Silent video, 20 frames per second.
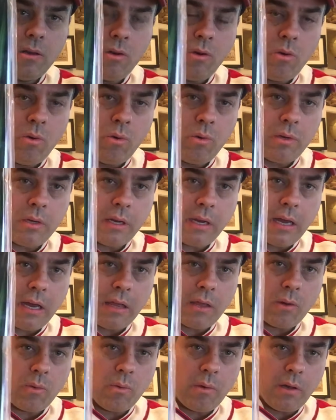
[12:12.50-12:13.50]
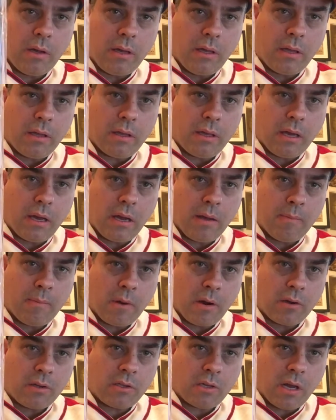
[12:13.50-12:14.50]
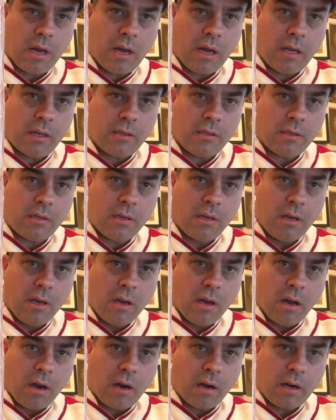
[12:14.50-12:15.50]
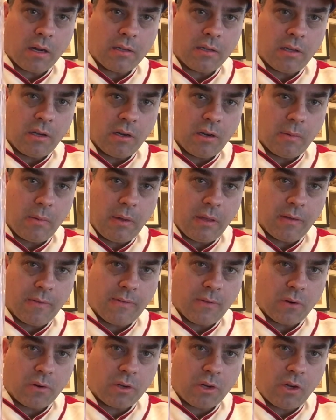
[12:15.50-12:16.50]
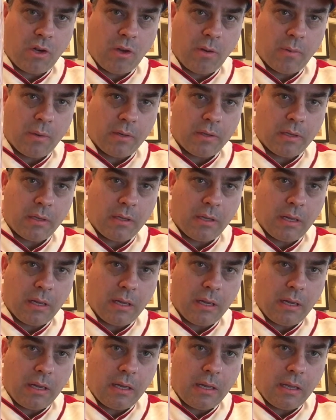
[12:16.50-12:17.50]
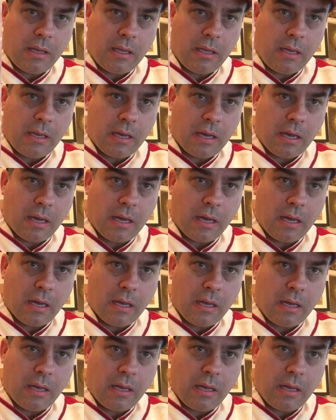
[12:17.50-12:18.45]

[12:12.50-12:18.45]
who together with uh, Marsans are considered to be the first Cubans in the in the uh,